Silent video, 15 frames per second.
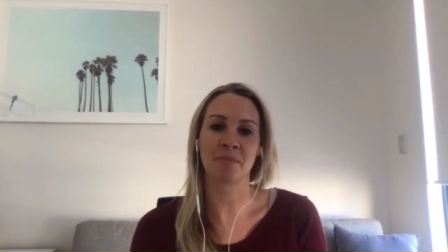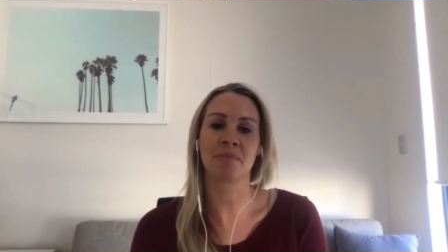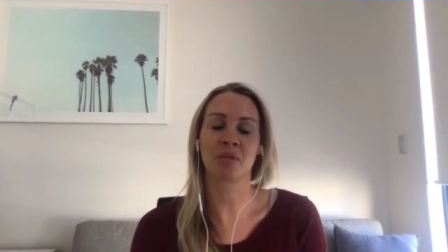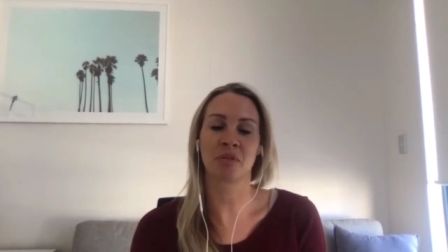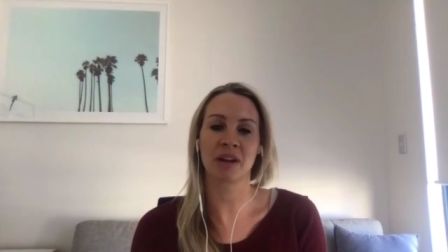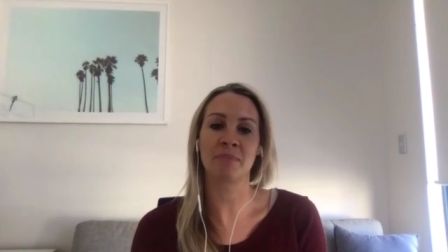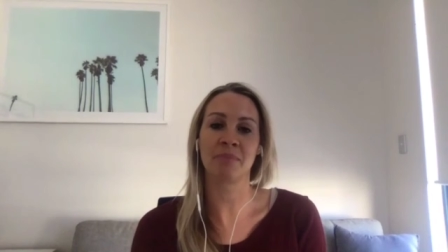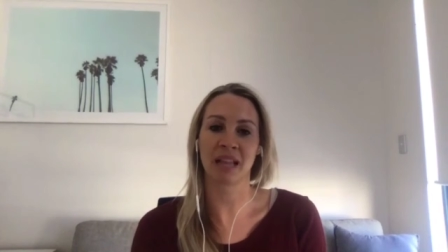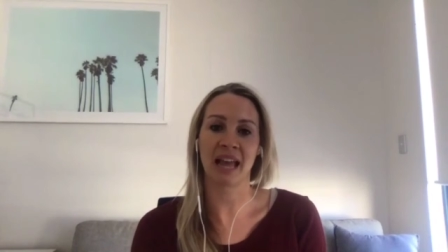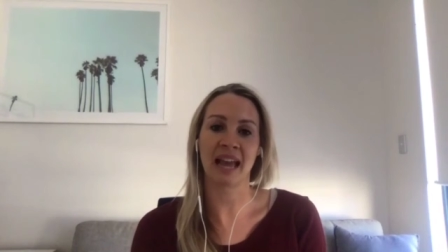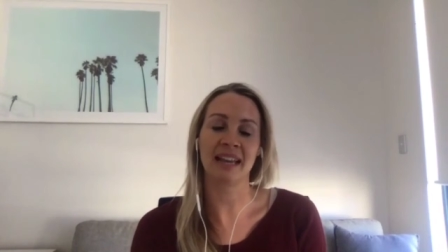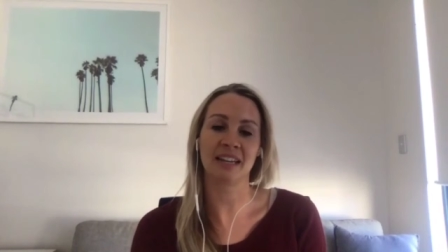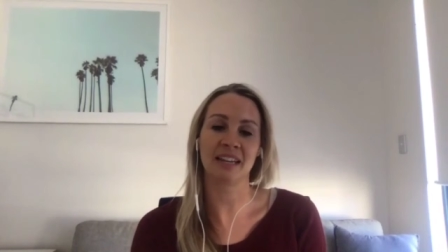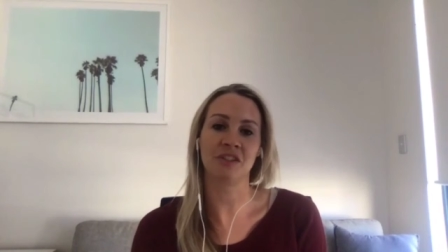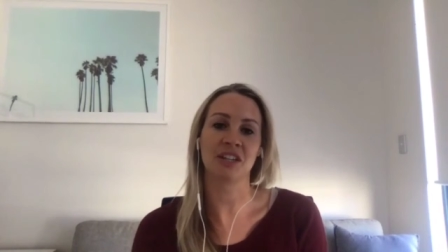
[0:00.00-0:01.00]

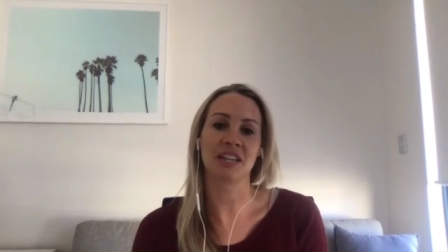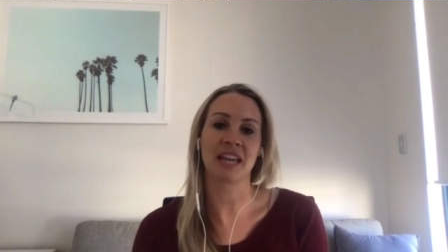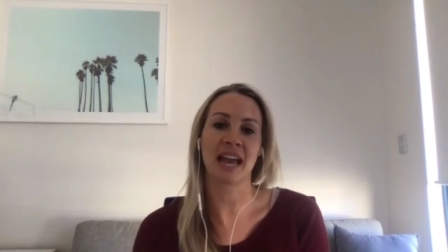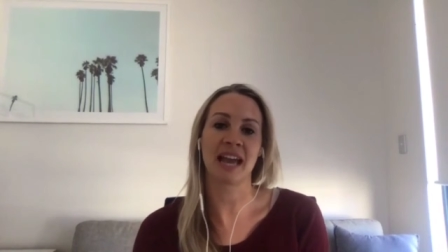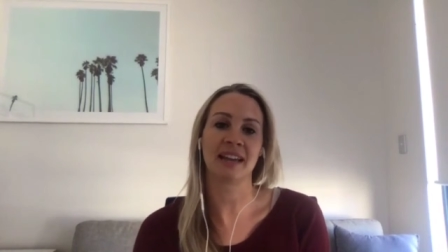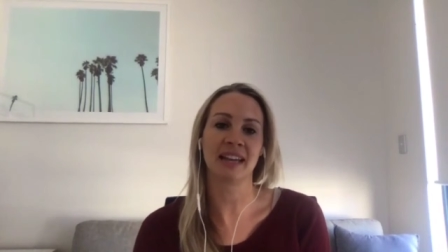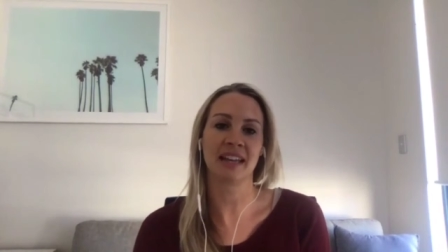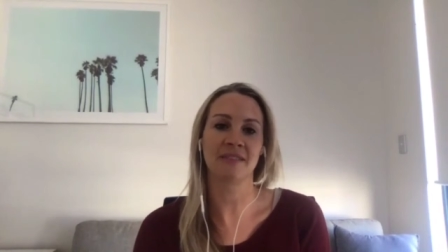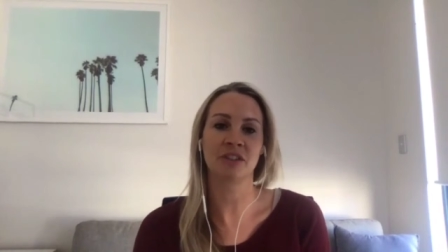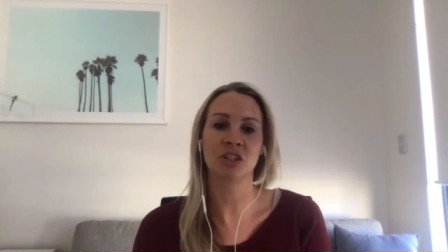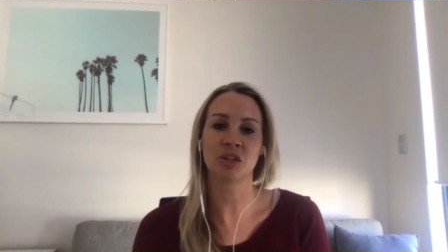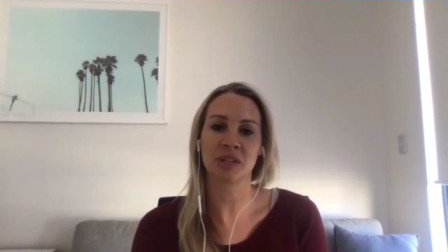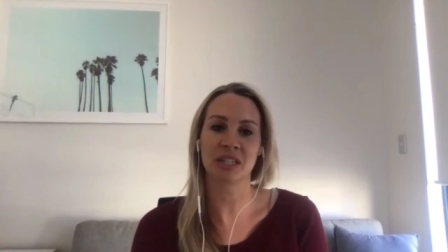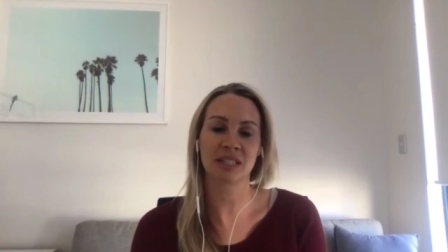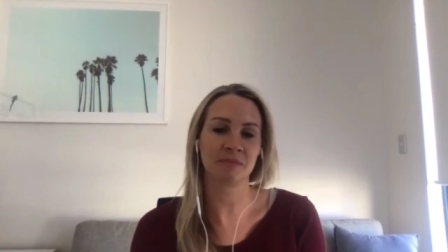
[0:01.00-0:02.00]
pre-planned if you can even
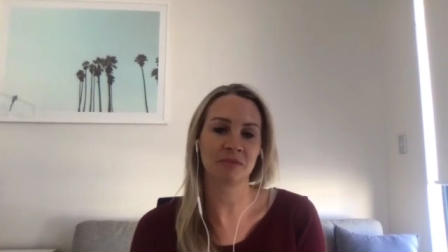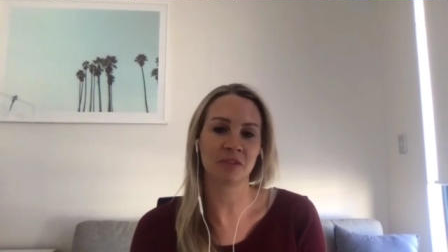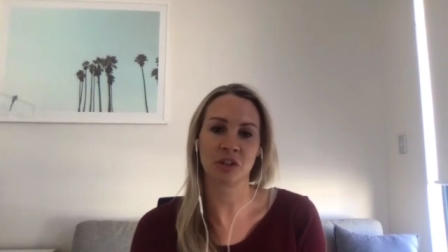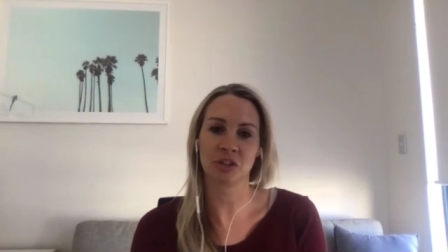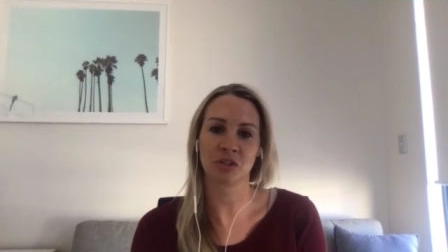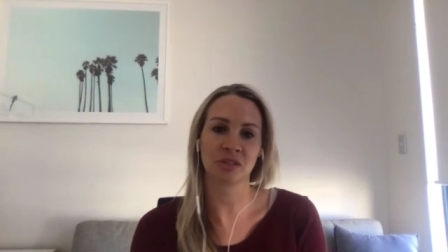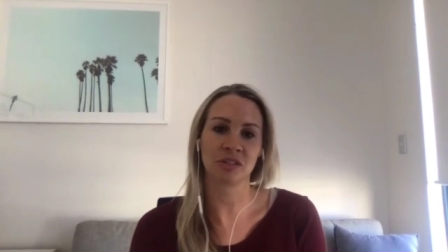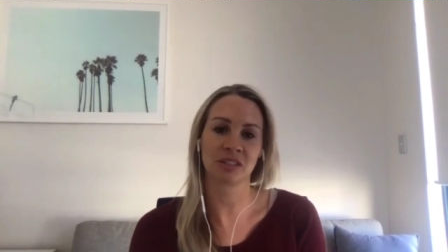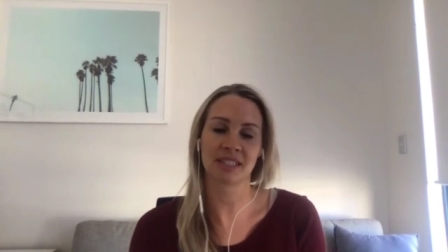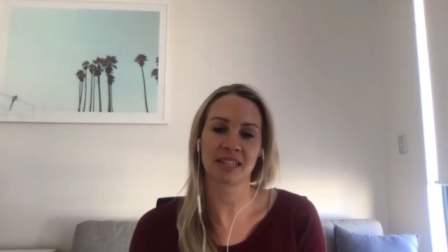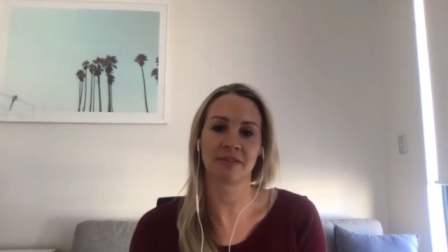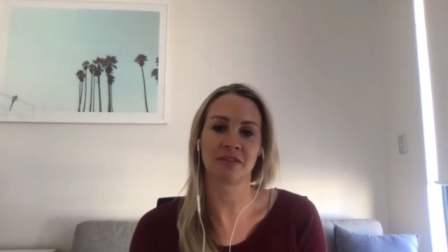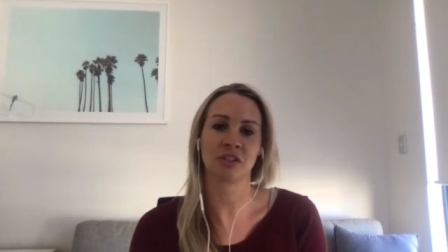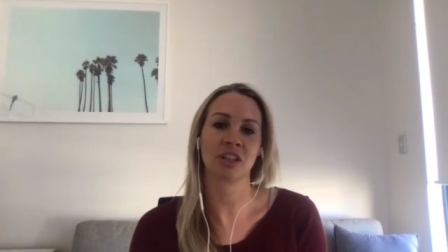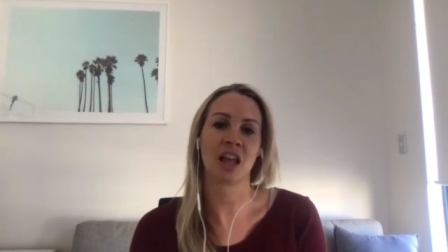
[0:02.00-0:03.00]
doing some virtual stuff
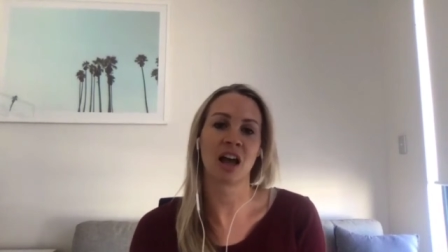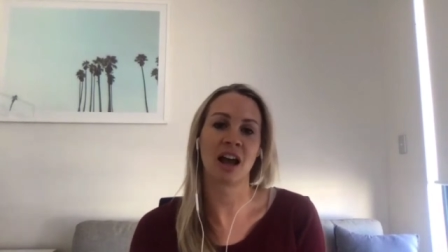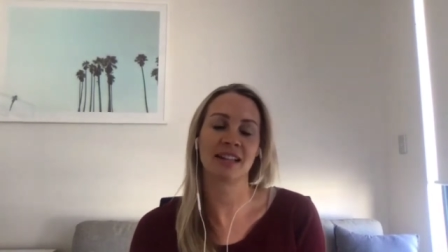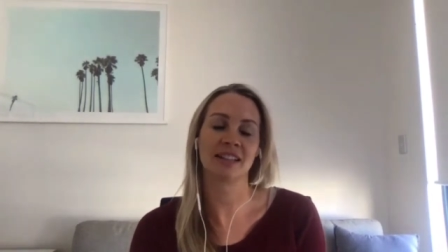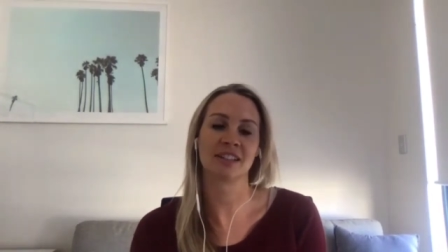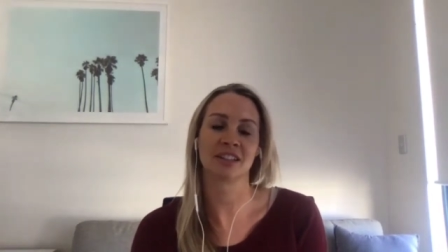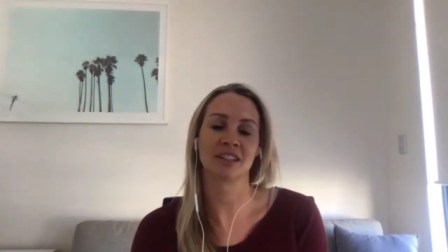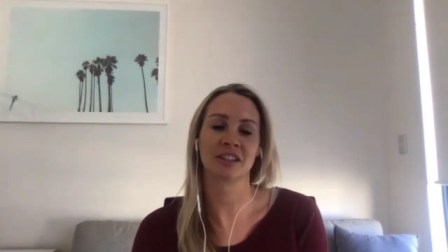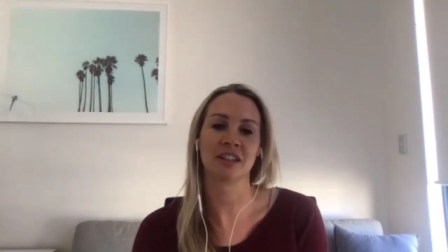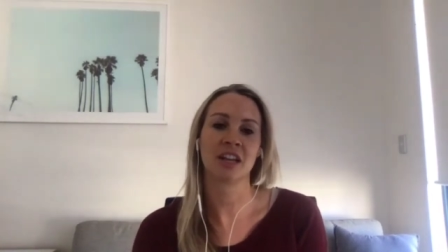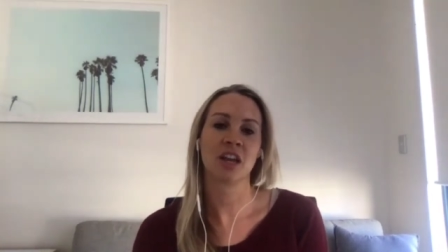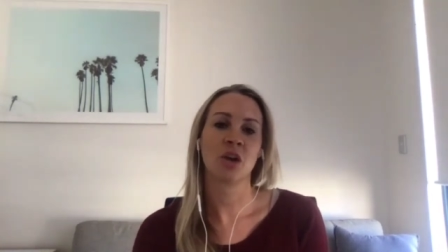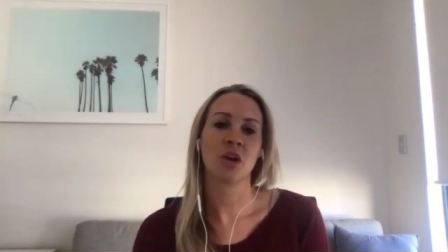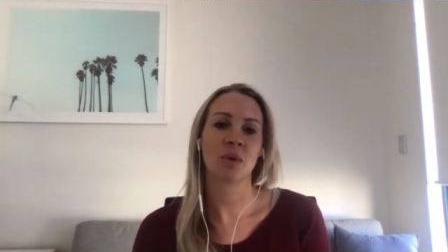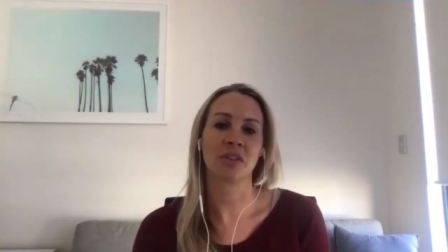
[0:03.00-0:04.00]
online so
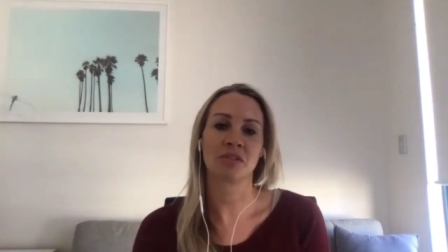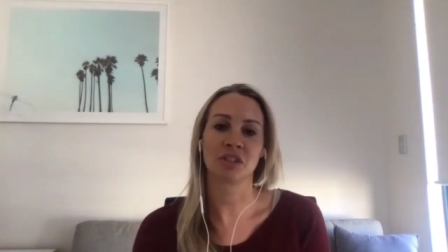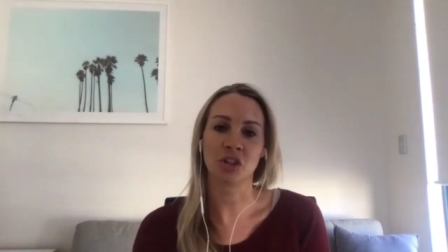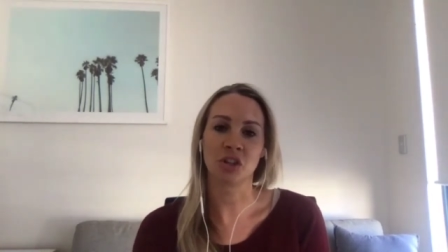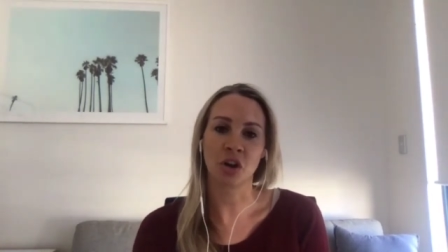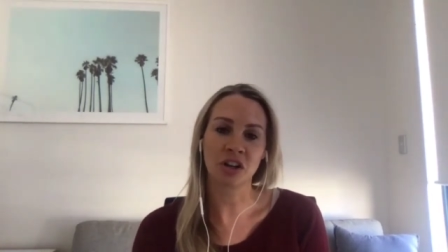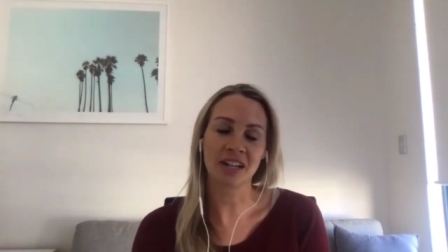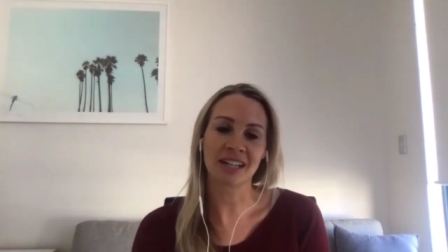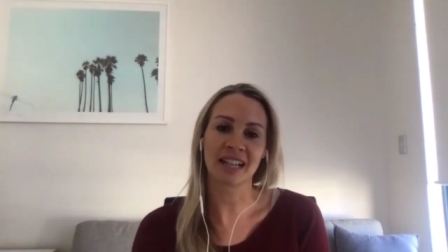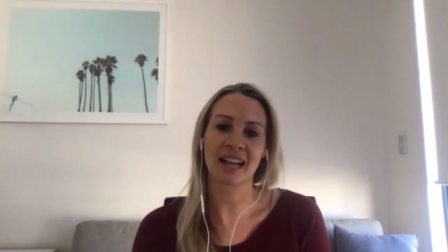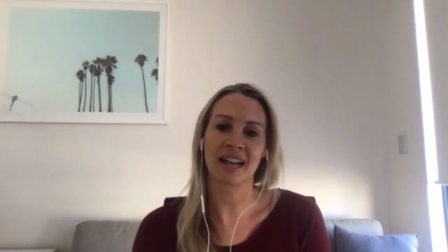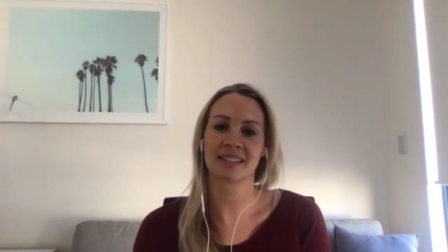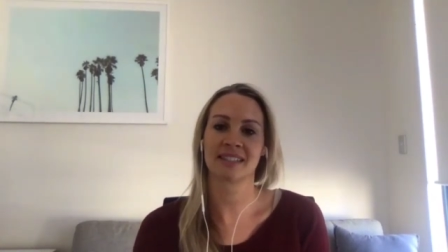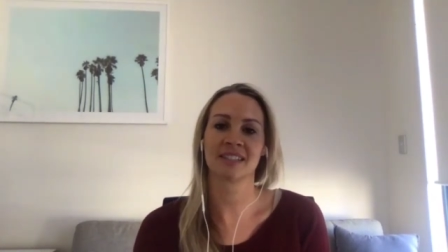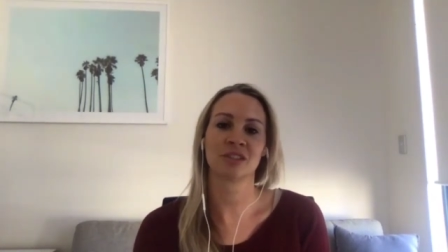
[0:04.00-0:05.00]
whether it's yoga
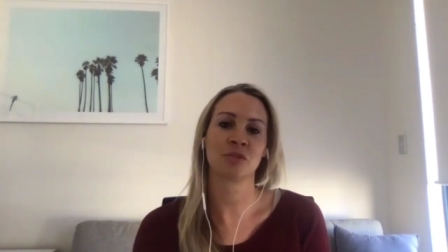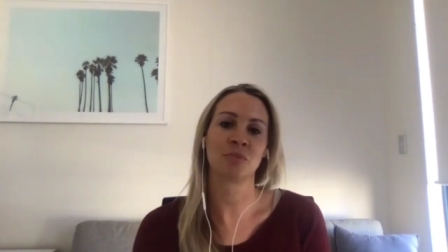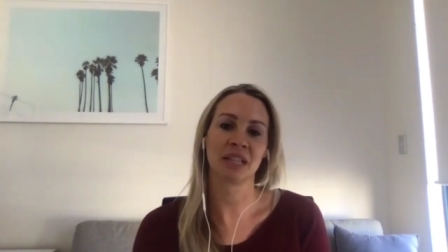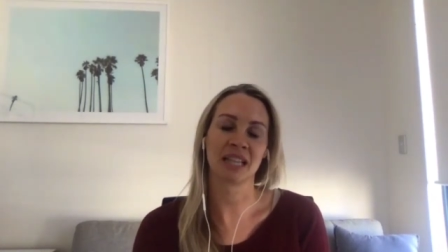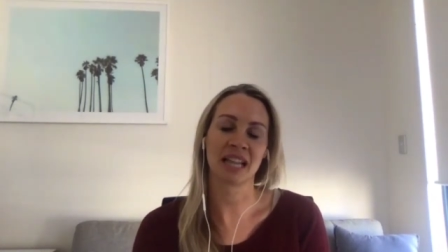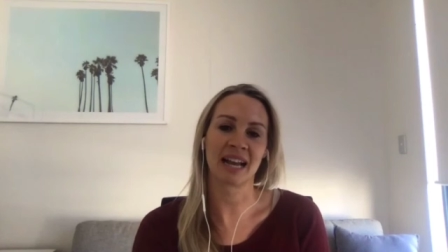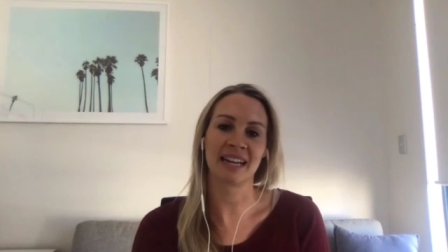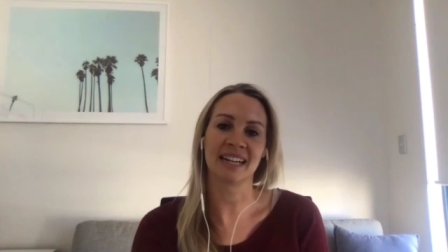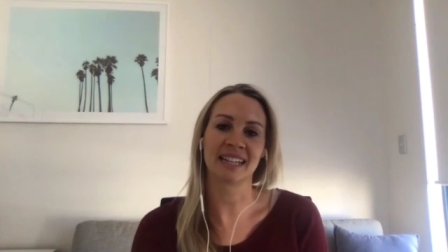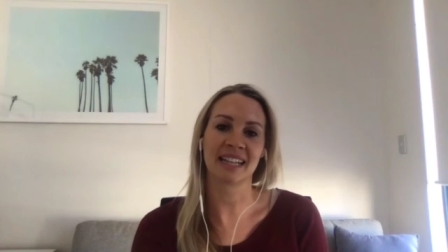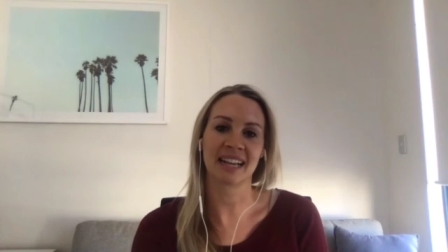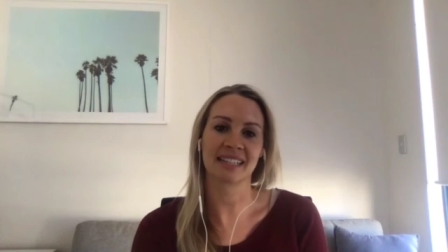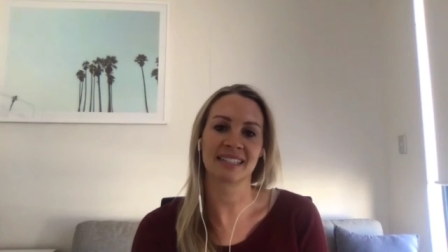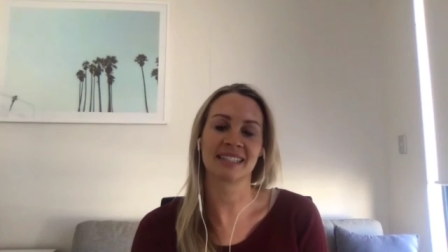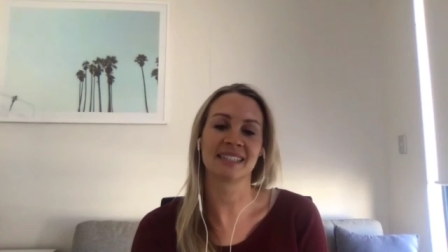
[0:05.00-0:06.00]
classes or pilates
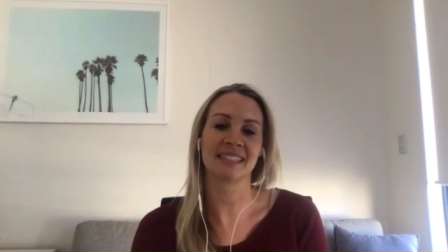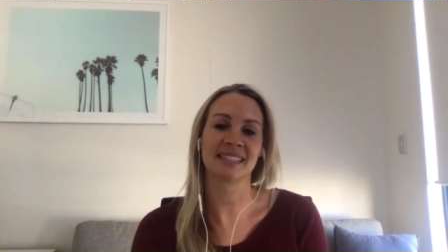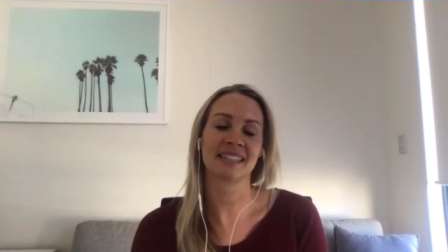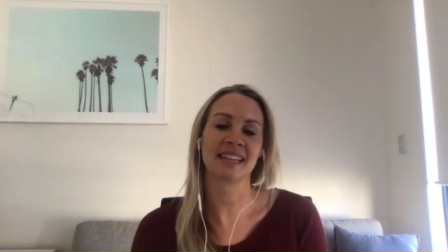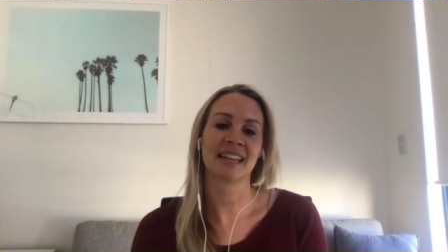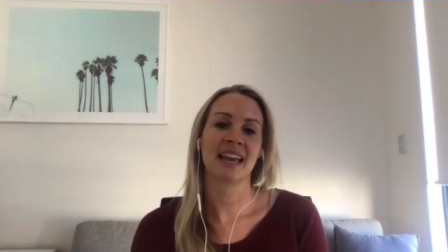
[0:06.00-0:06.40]
classes